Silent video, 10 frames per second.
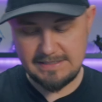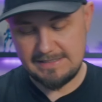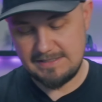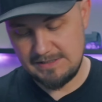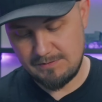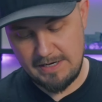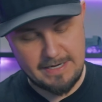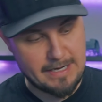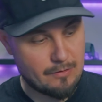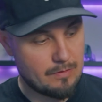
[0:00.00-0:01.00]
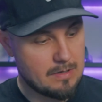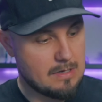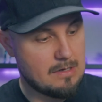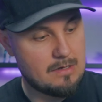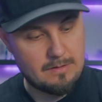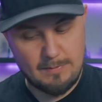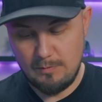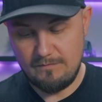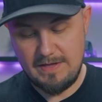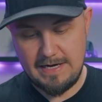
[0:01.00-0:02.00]
test these right now. Let me
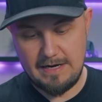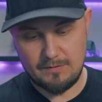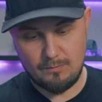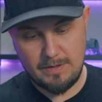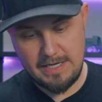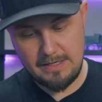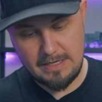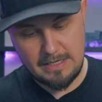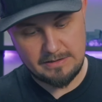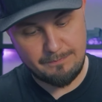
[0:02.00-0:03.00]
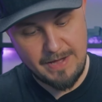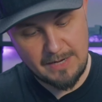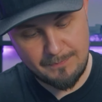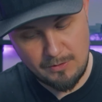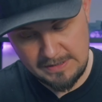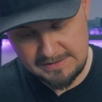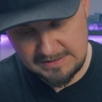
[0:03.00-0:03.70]
move that out of the way. The backbone is to